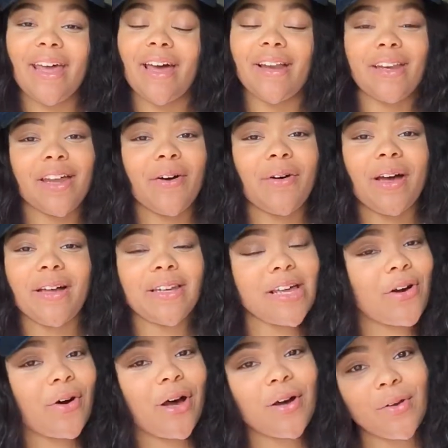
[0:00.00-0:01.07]
hello
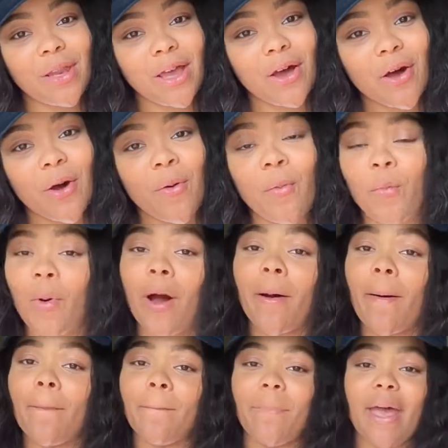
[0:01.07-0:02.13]
hello hello
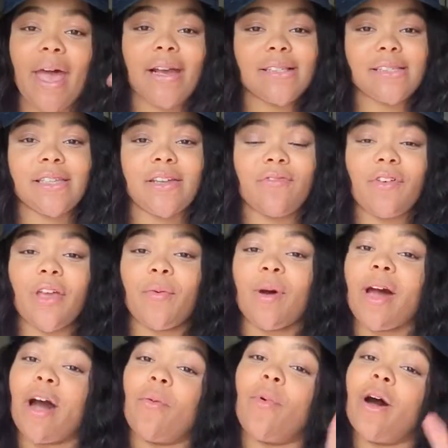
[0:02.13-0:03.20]
welcome back to the
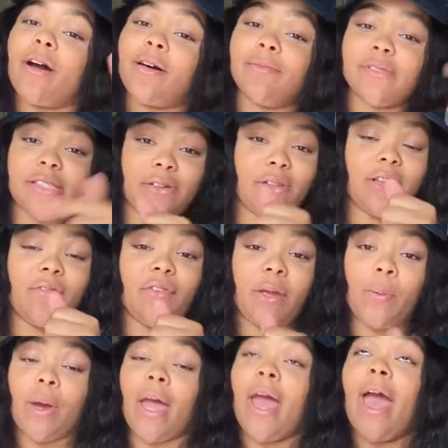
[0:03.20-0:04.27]
way or welcome to the
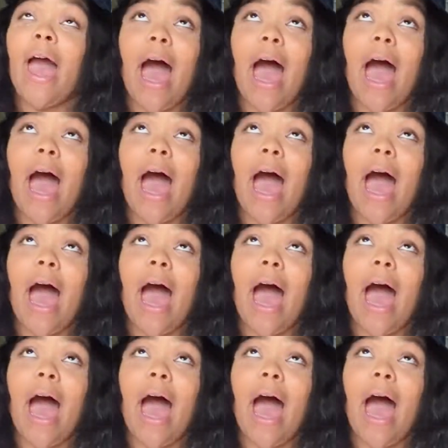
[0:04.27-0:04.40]
Vee Way.